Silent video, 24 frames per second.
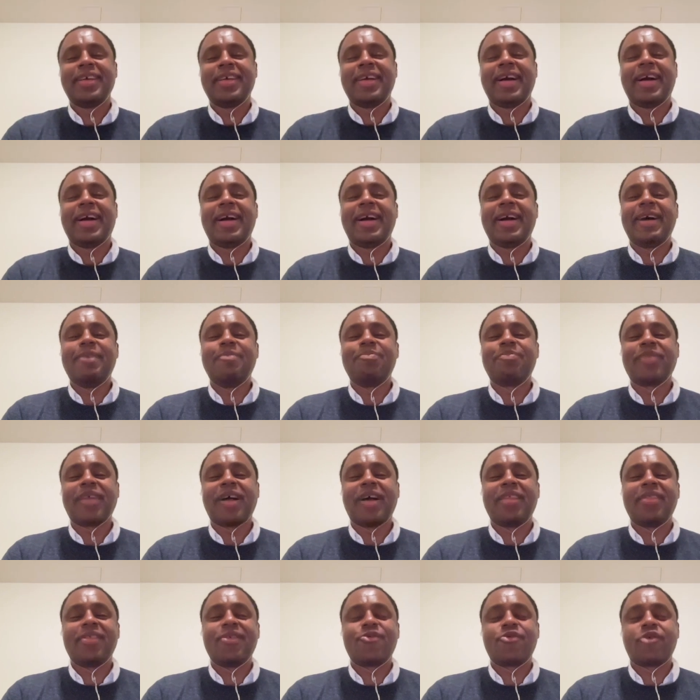
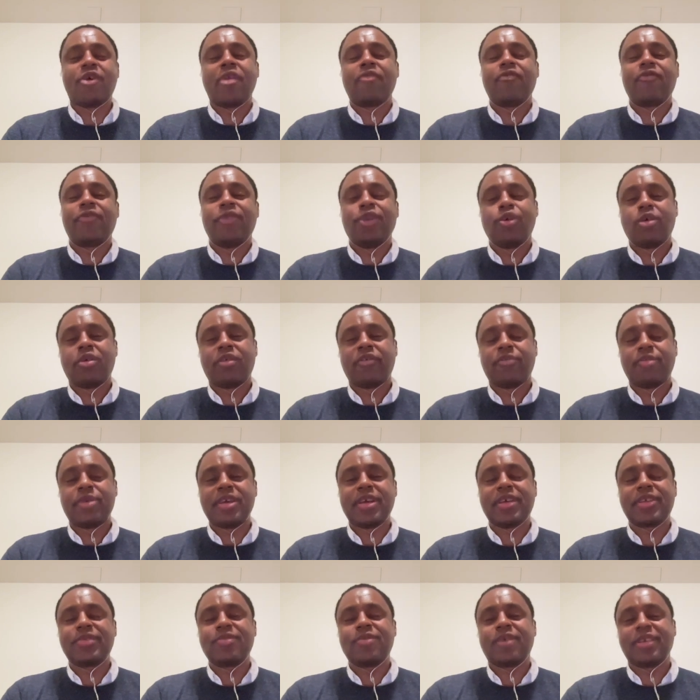on the ground floor of
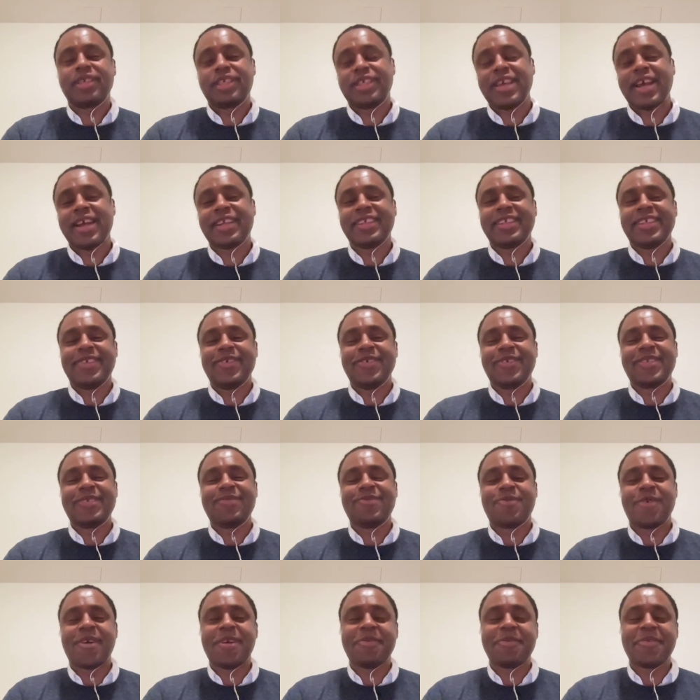PS1, she actually used to
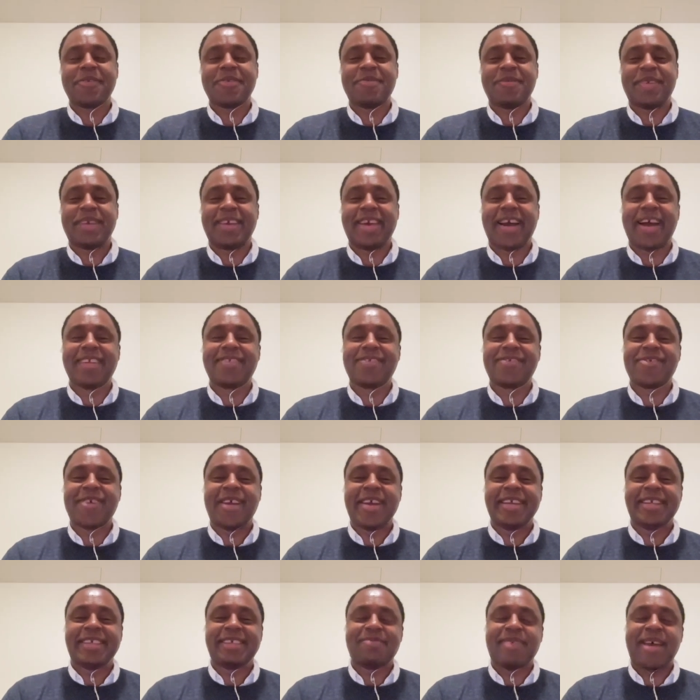work with me at
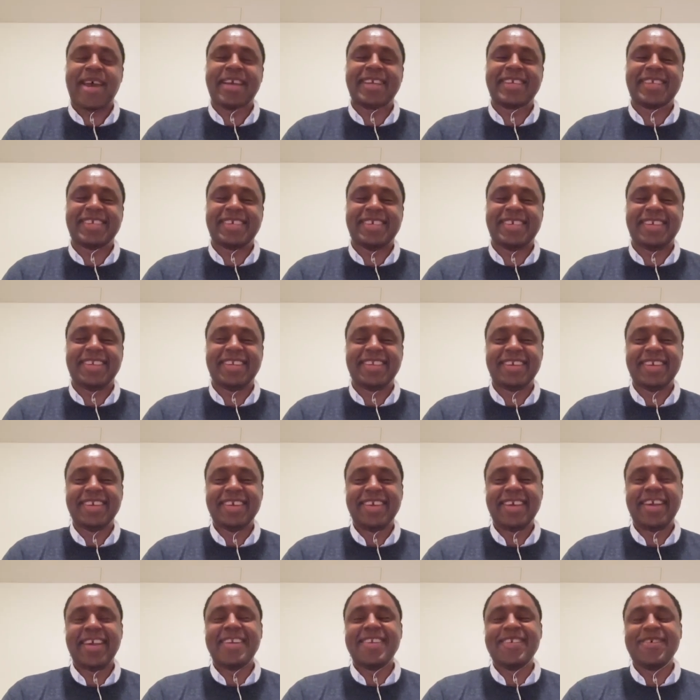Trace magazine
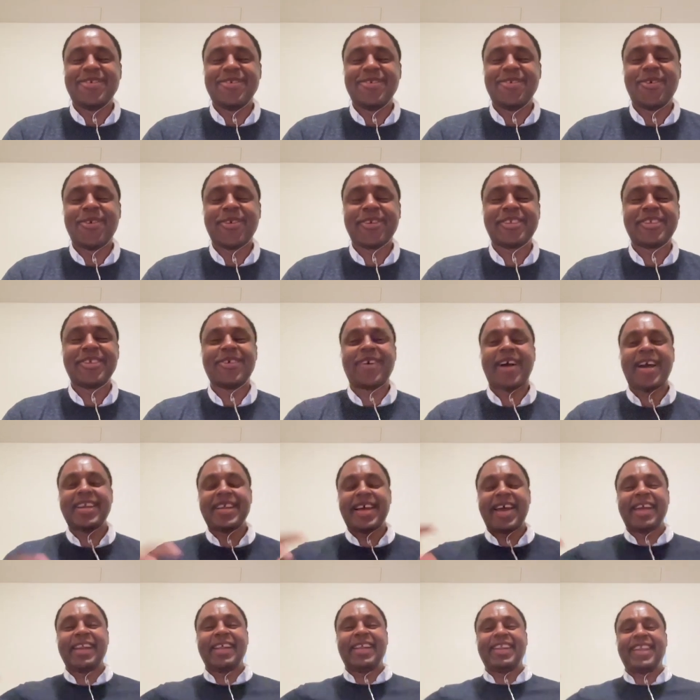in New York. So I
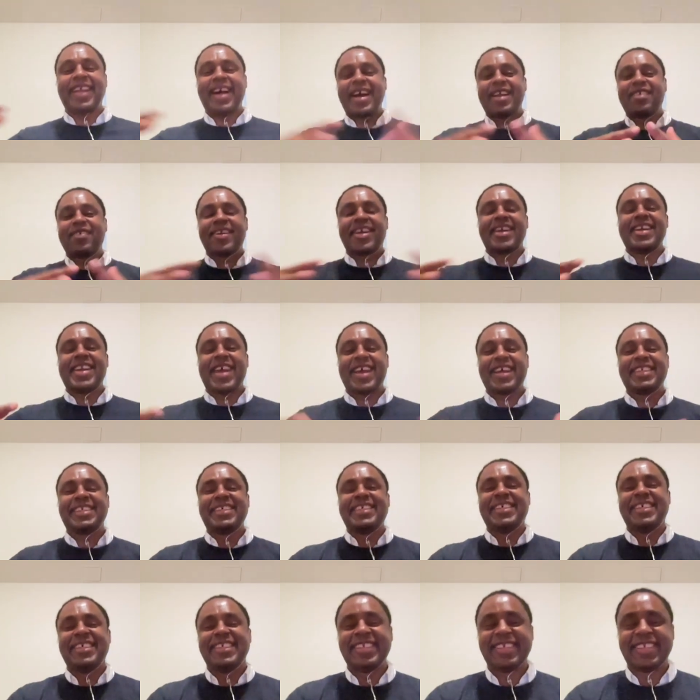had a lot of
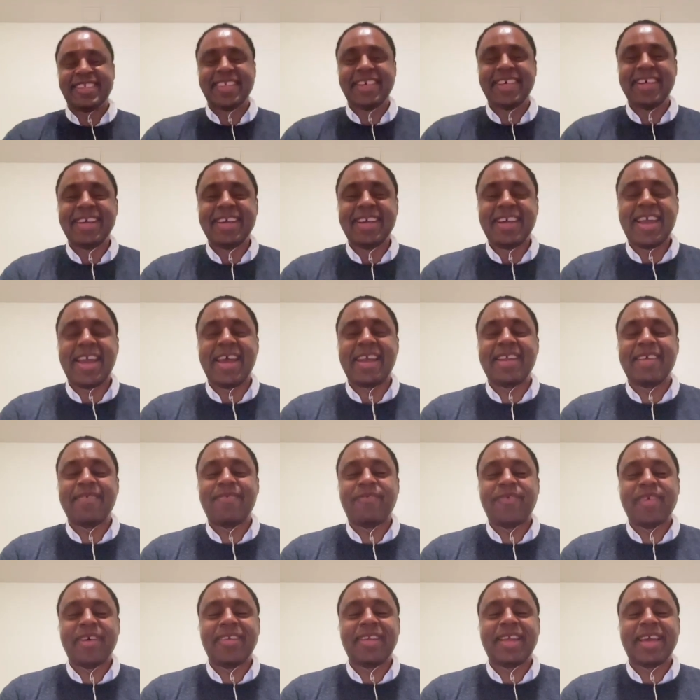connections, and it
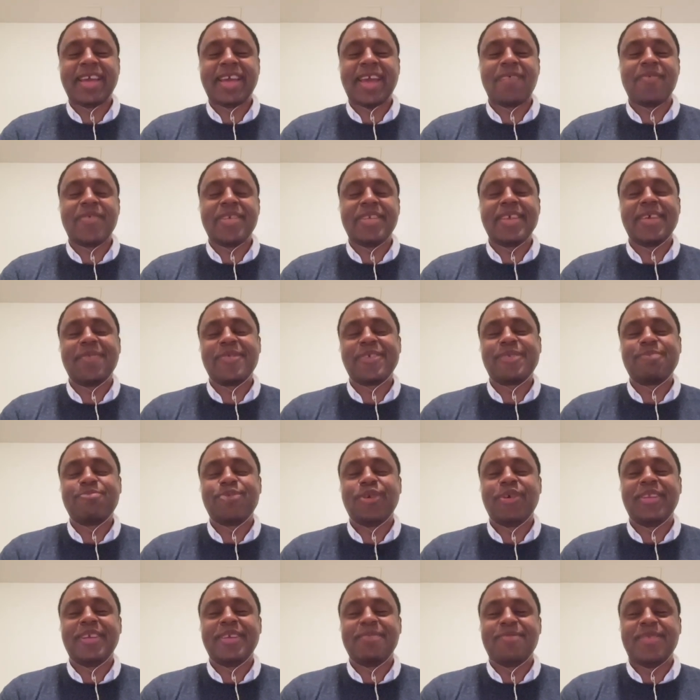felt like everything was
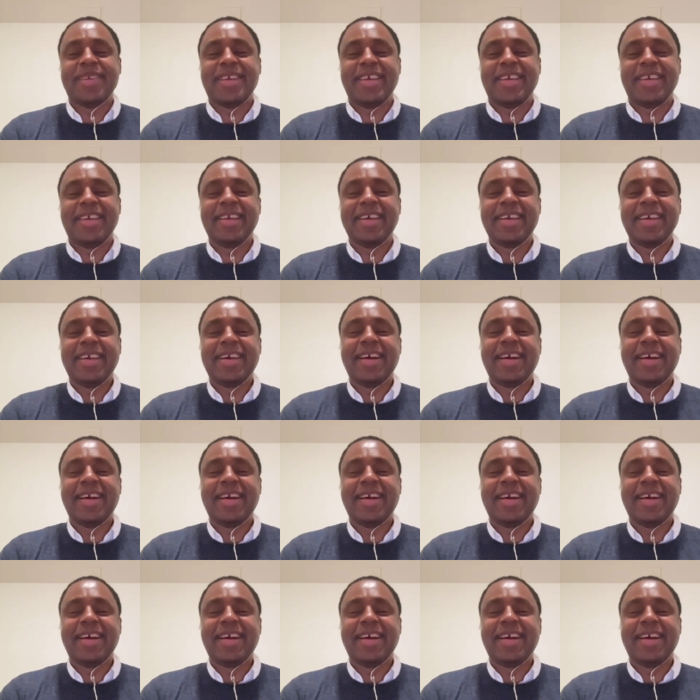pulling me